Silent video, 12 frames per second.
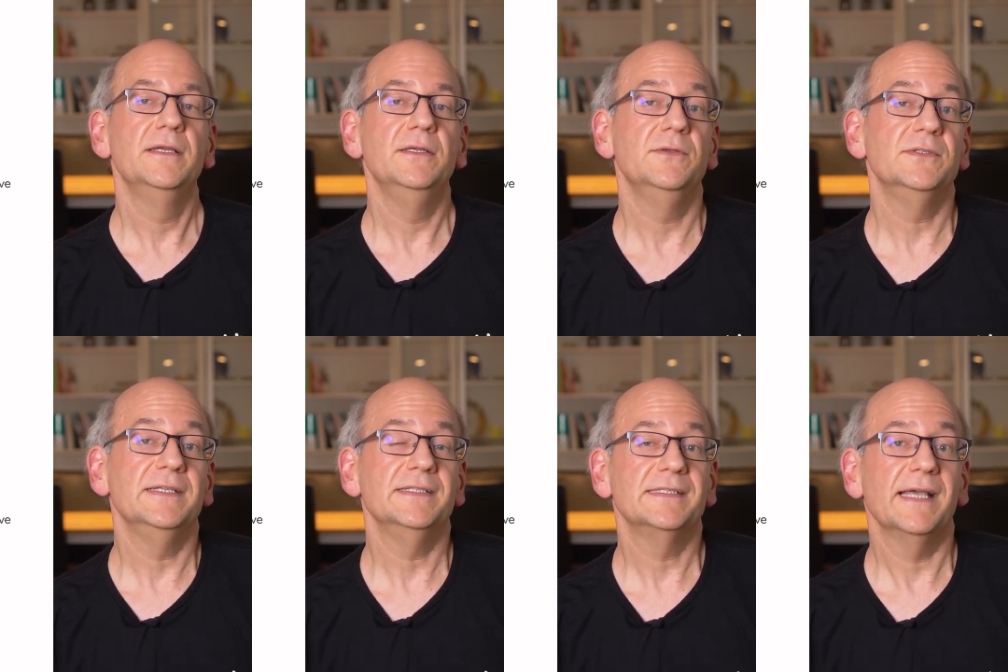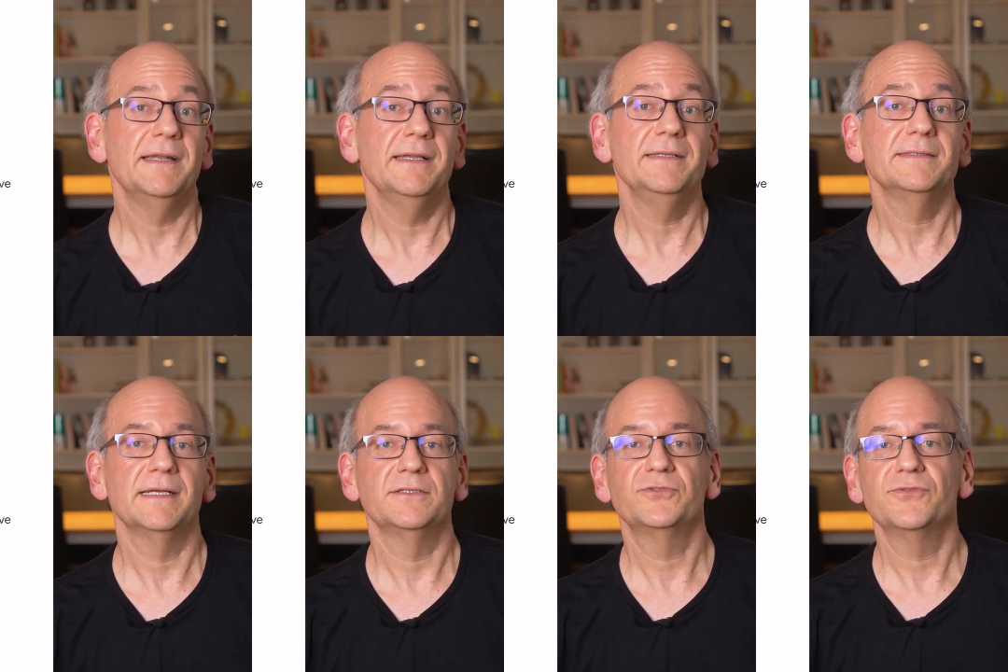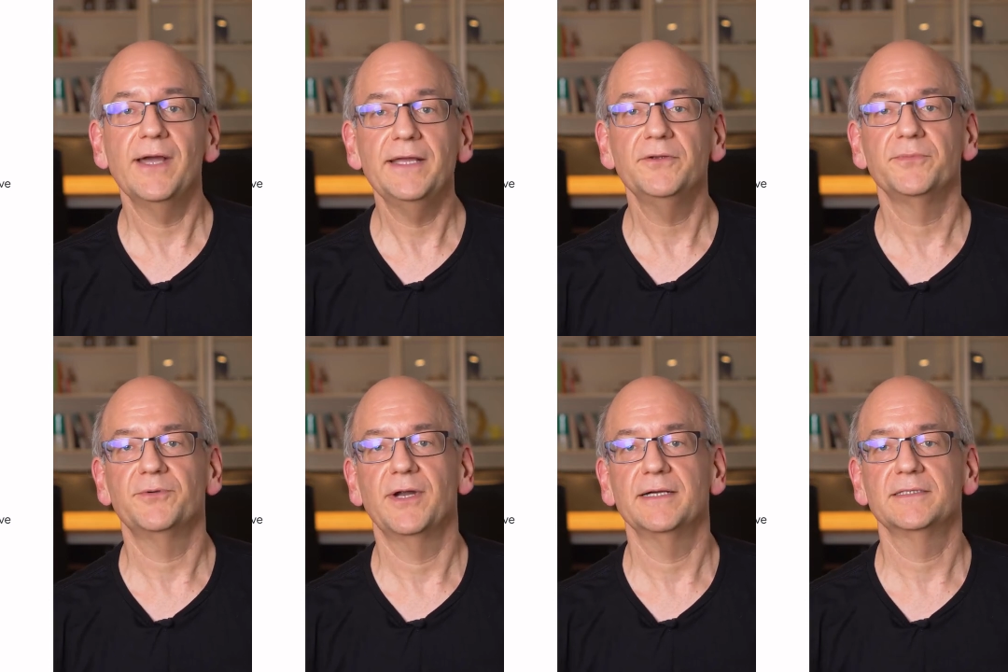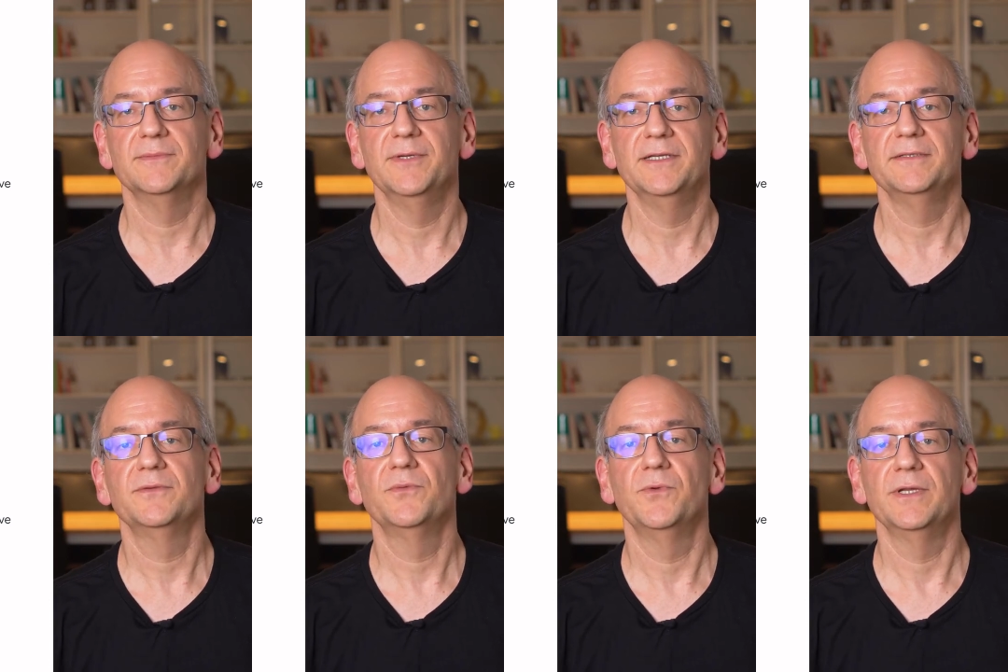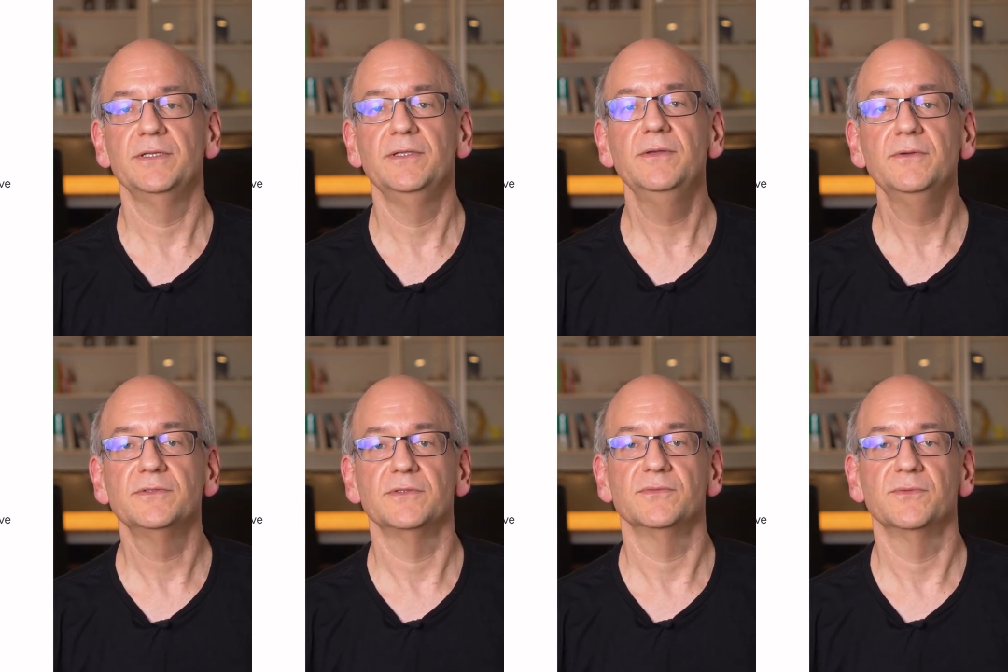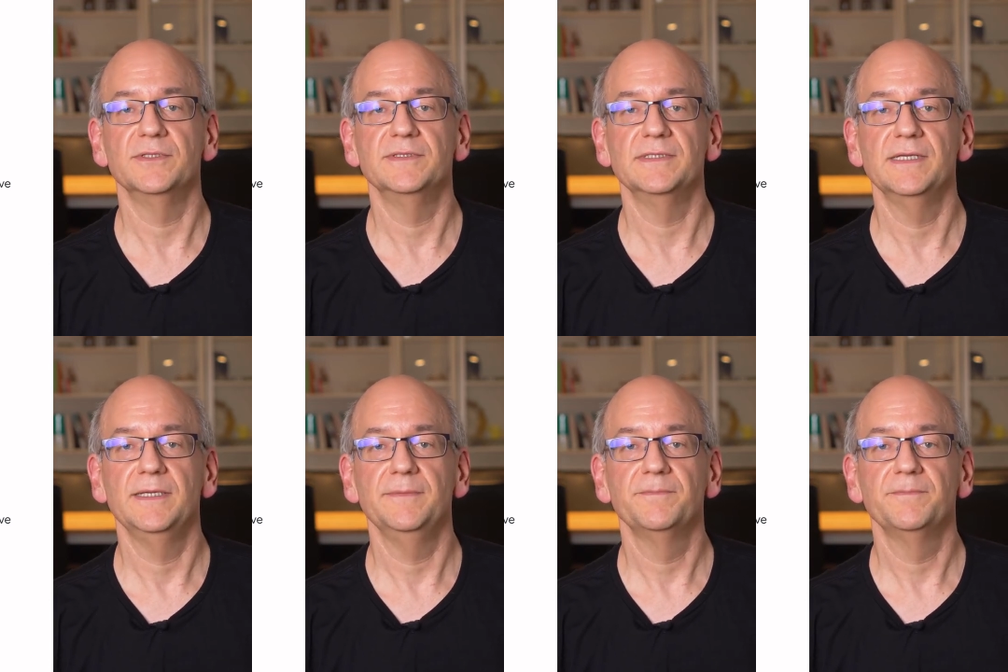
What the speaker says: using settings that try to approximate what users would see.